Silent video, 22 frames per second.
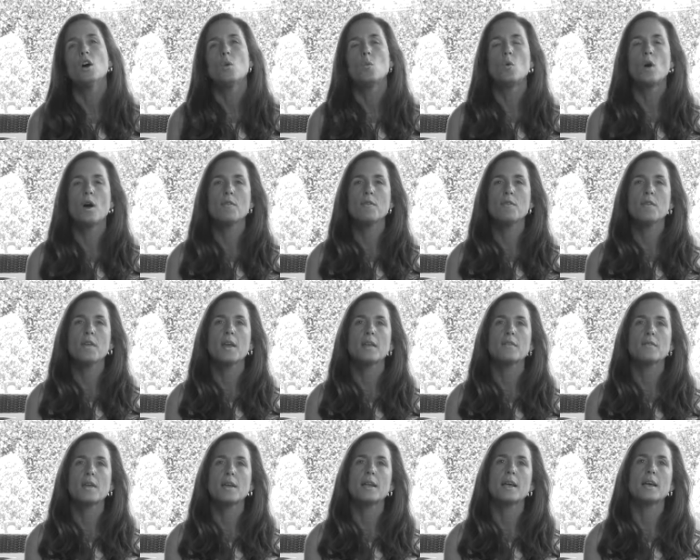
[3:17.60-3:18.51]
One
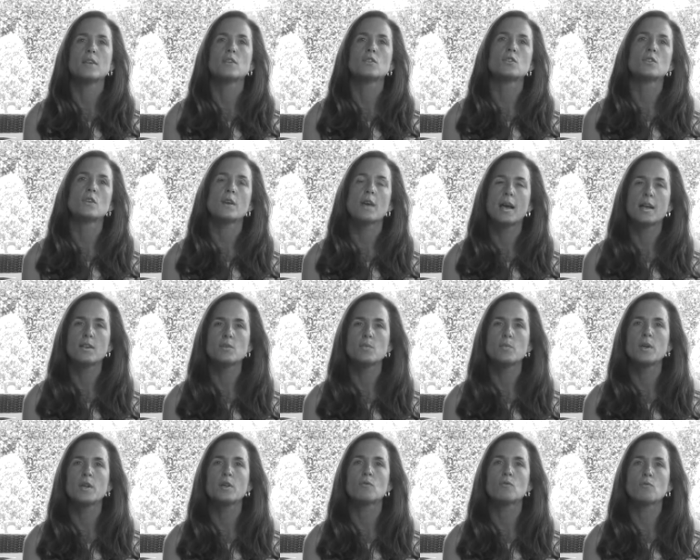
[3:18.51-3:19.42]
thing that has, has
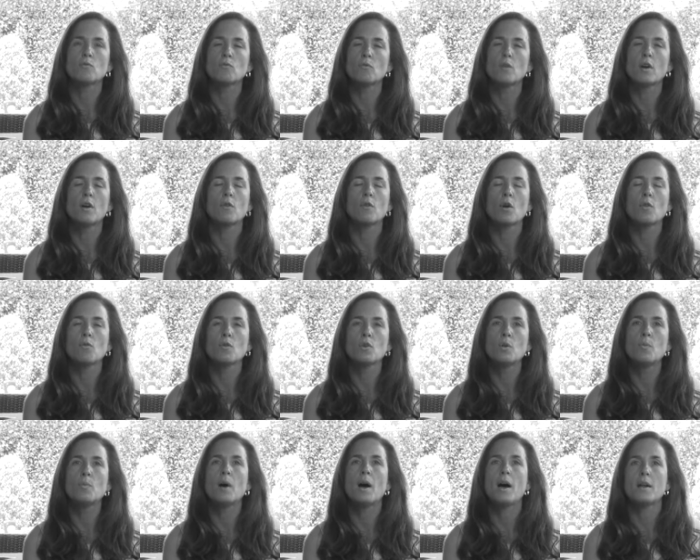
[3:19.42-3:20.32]
been a, a
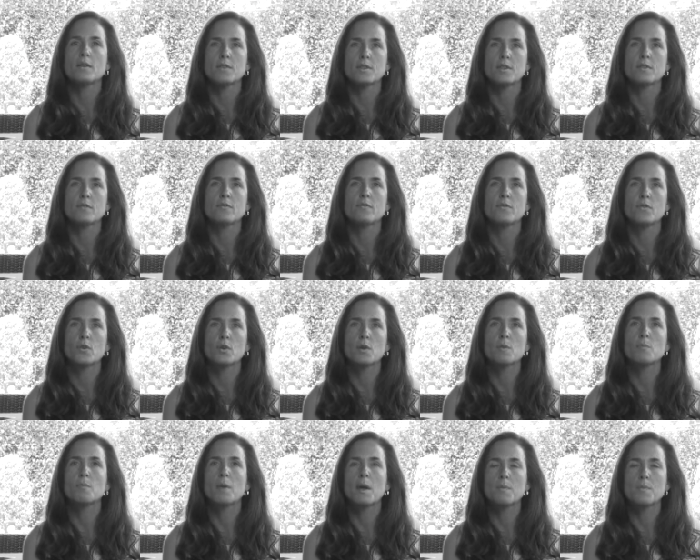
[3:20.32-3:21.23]
real positive
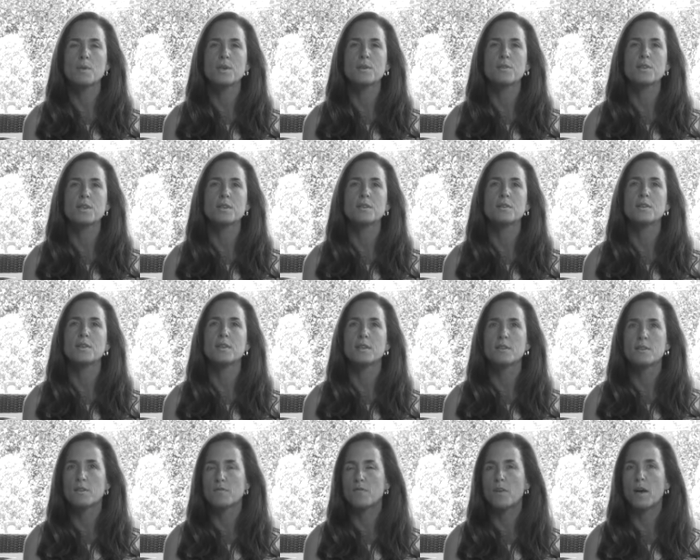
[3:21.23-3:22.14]
for my business
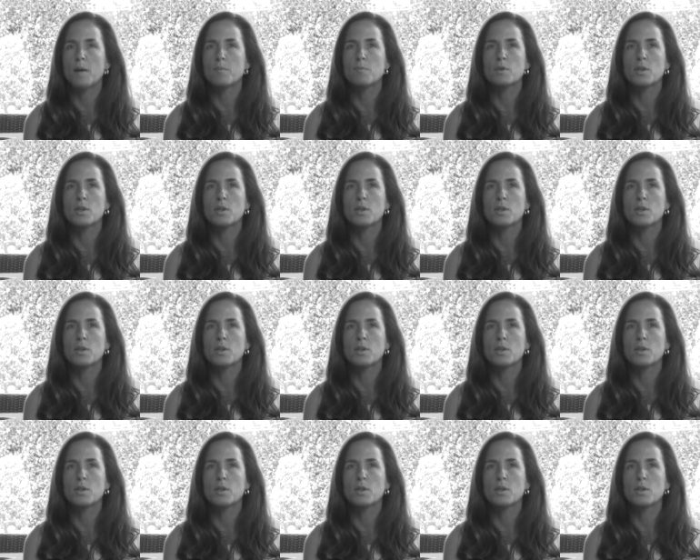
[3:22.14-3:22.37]
is the Fab